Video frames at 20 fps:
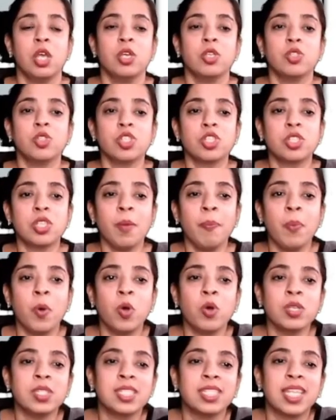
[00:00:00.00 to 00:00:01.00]
so
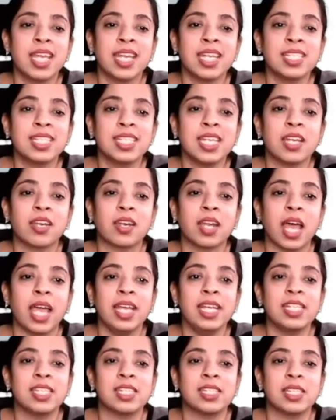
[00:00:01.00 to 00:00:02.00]
suppose there is a
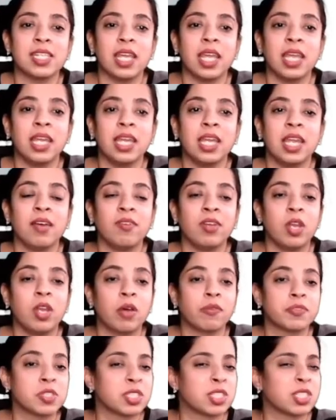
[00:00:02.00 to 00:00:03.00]
rise in level
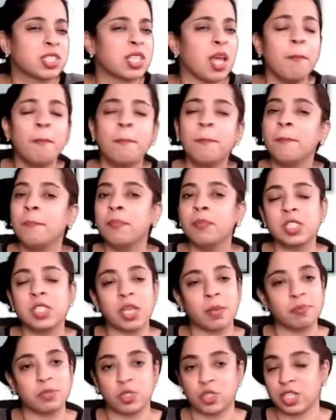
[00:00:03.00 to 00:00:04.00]
of some
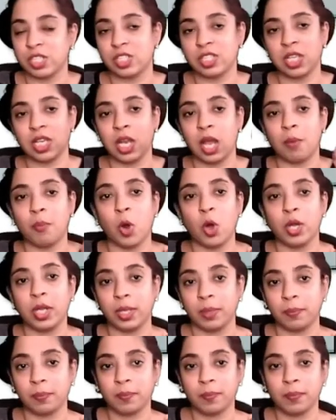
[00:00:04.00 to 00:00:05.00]
substance in our
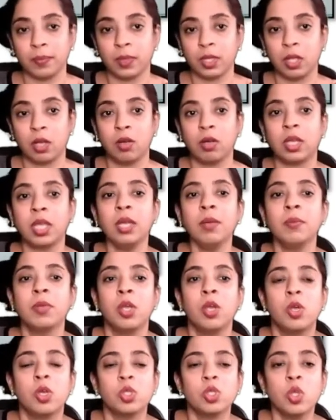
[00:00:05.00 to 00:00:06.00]
body. Okay.
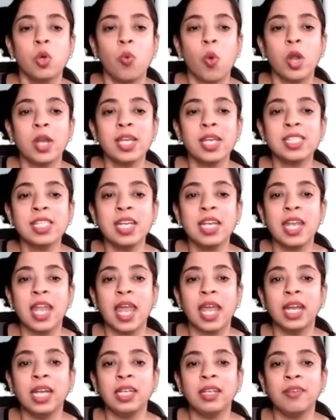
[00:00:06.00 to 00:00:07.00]
So what does the
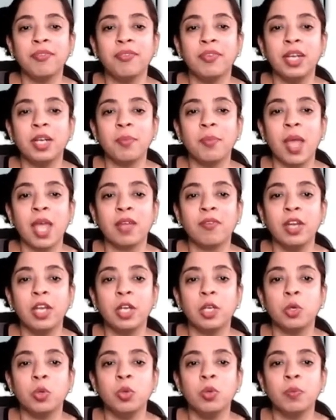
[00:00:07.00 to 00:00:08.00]
negative feedback
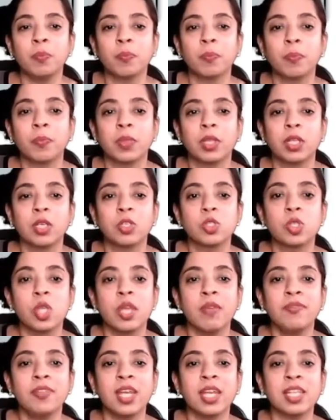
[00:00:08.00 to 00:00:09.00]
will do? So
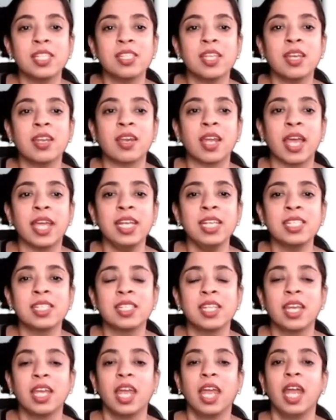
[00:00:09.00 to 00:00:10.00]
if there is a rise,
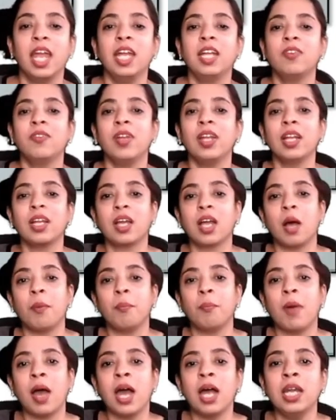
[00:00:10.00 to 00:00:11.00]
it will
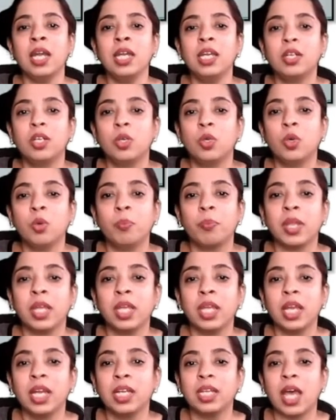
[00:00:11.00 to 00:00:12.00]
command to
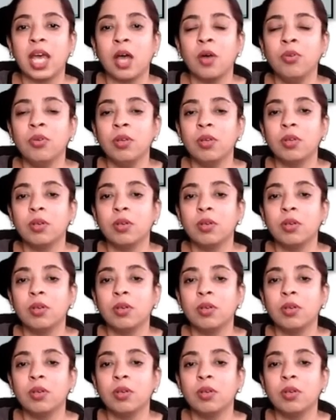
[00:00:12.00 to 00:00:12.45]
bring it down.